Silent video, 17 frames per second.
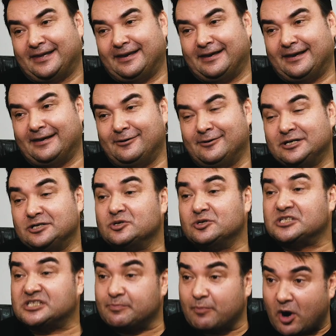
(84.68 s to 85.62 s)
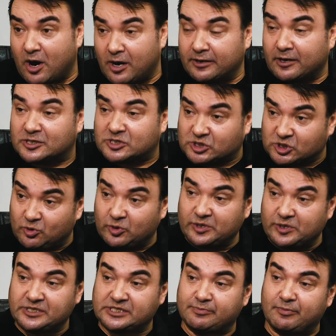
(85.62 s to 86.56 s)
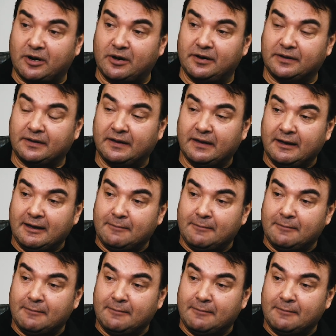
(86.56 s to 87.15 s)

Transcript: Yeah, look at you smiling. I saw you smiling.